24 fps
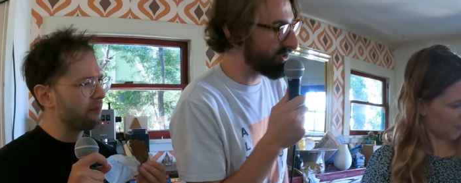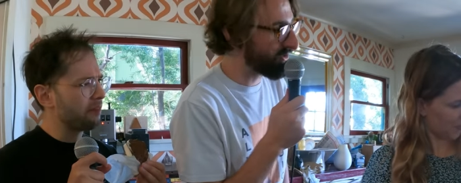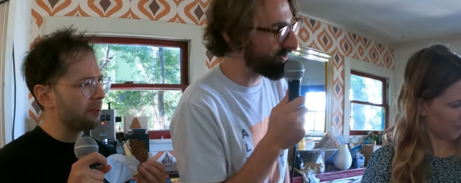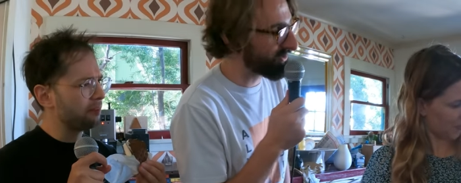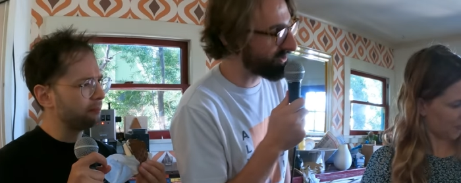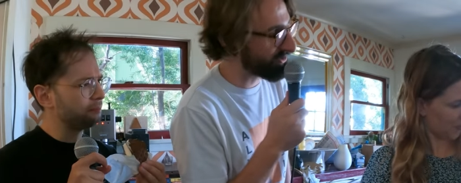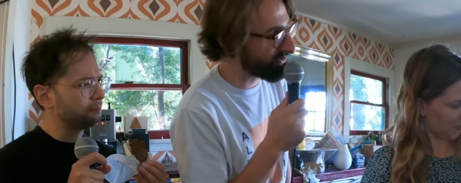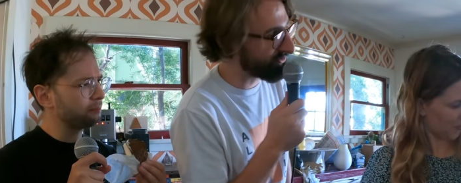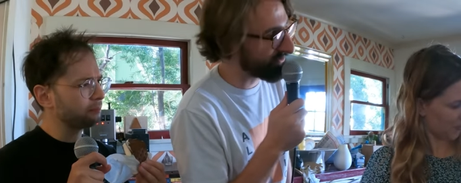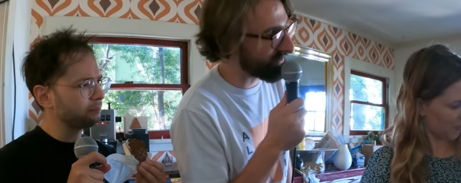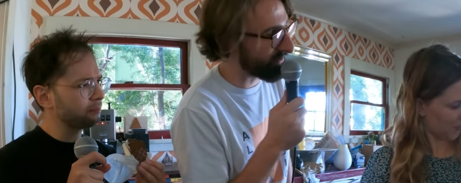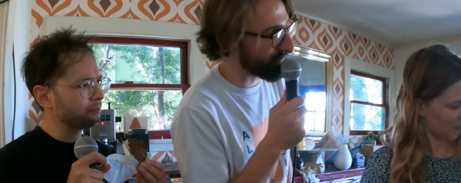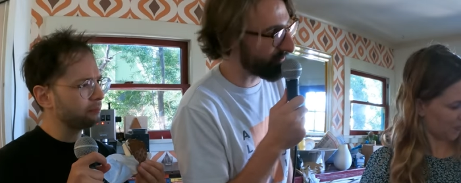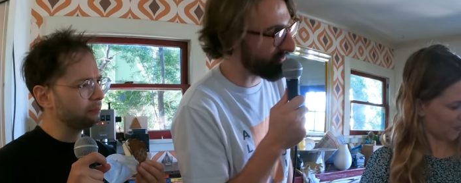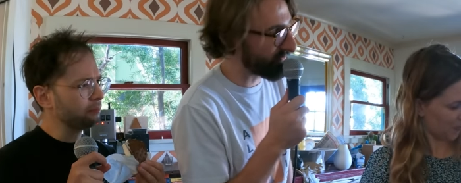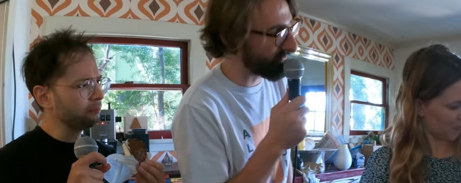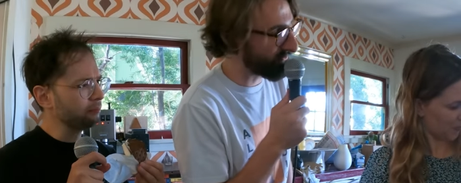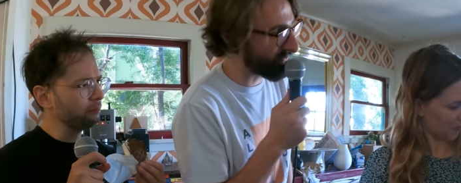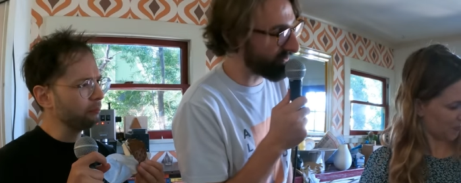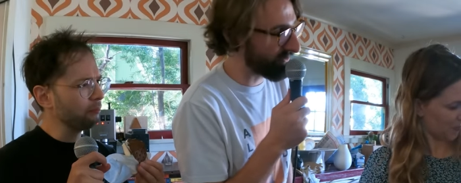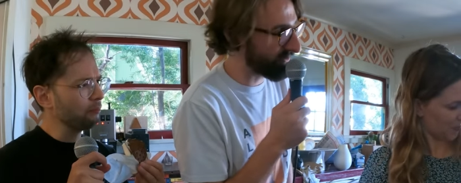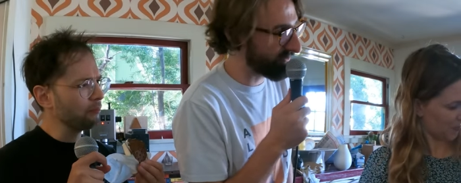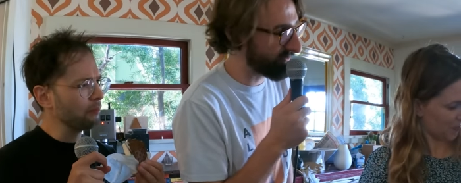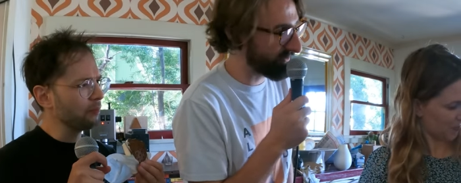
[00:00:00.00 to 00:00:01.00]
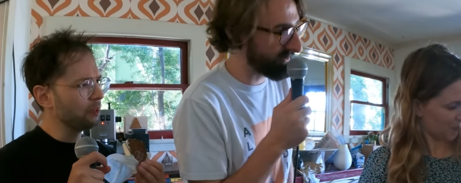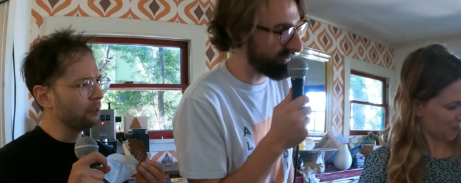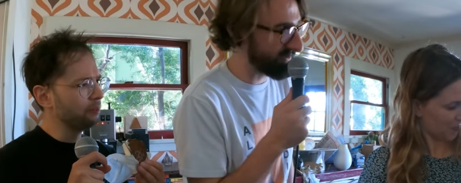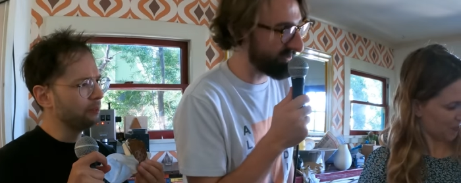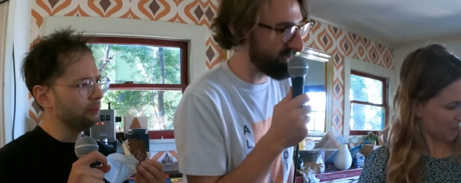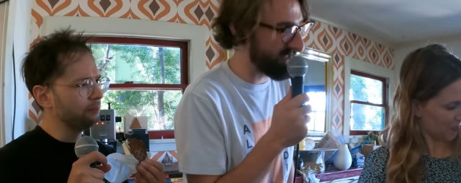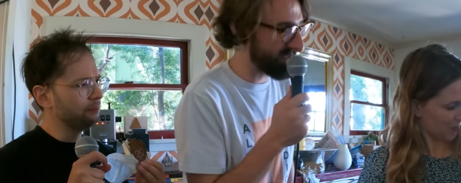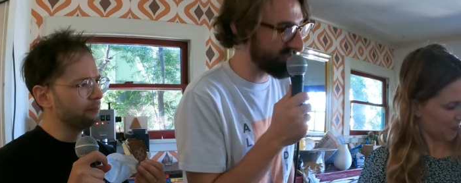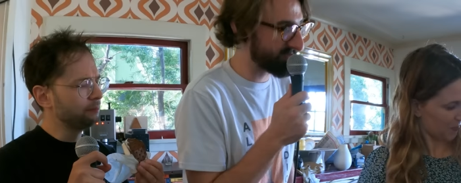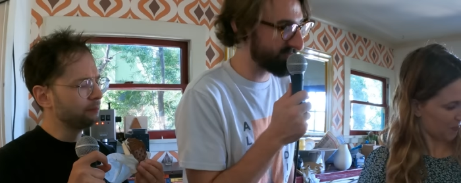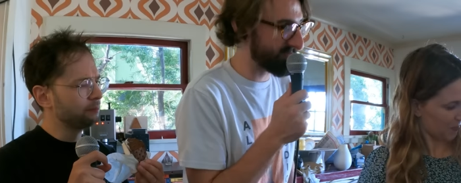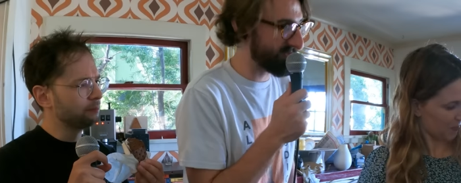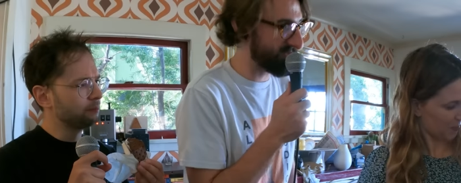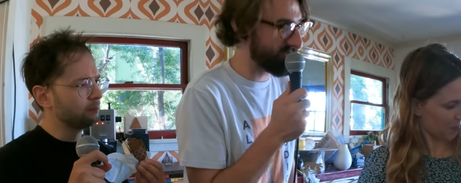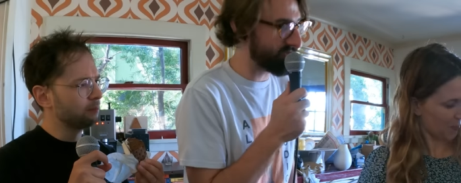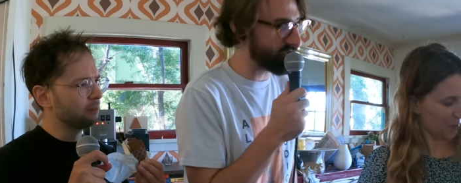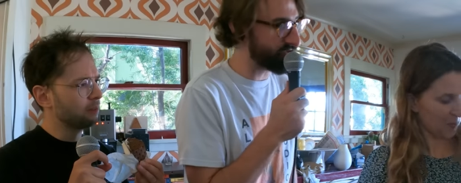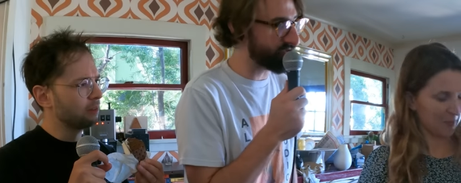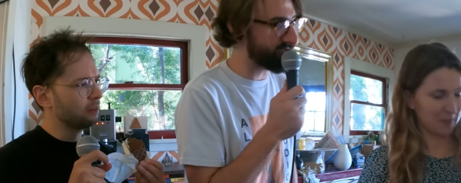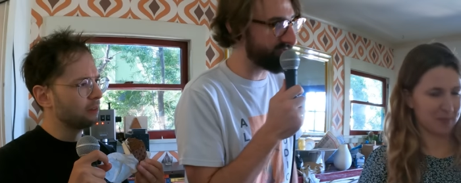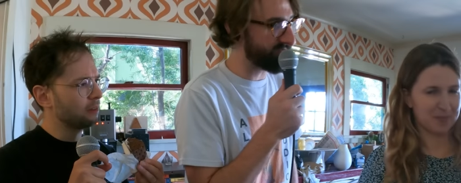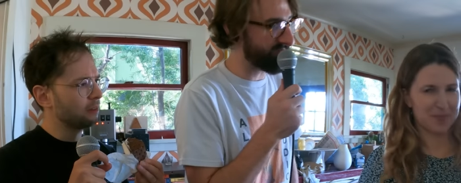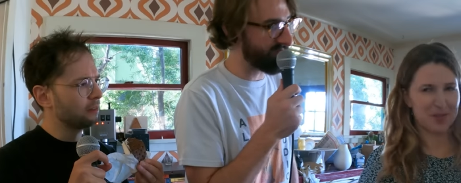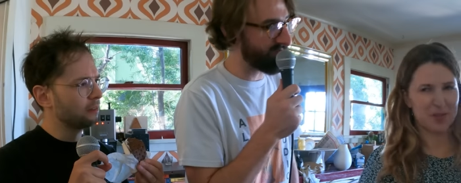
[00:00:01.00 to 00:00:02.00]
Speaker 1: know how to do that before. And that's been a
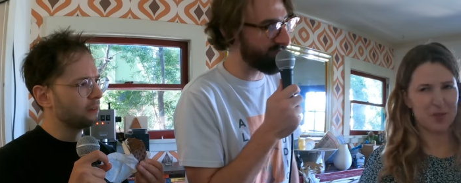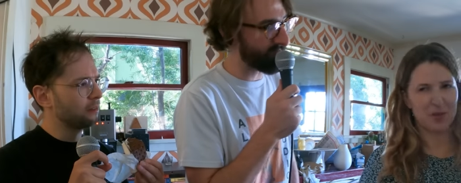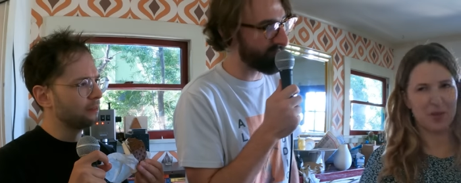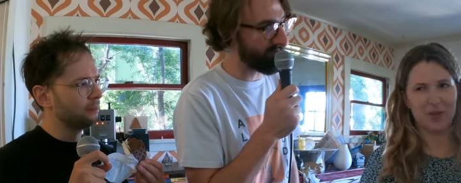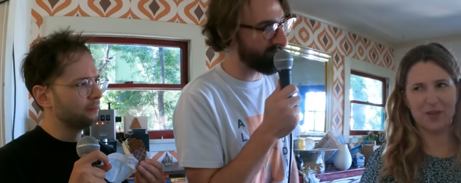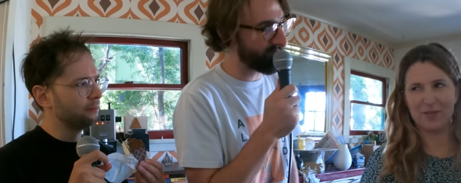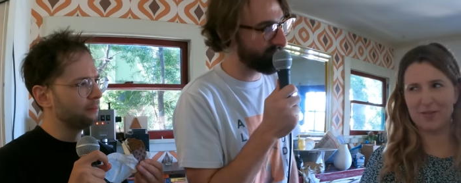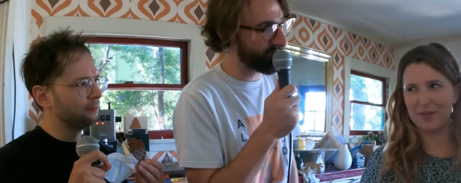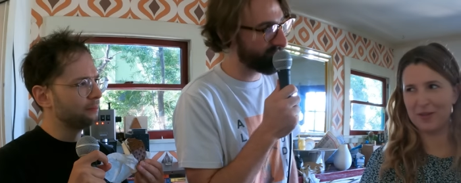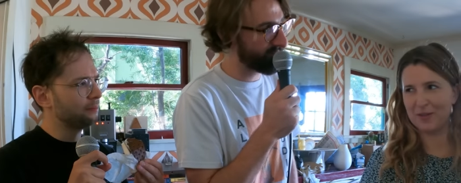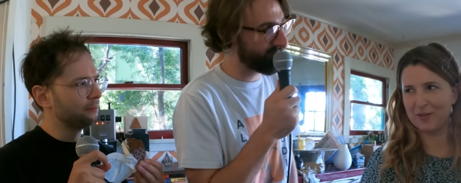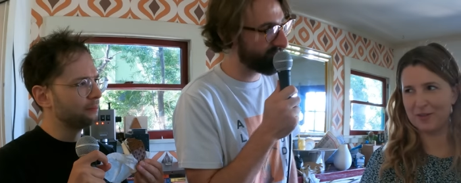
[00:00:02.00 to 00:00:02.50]
new development.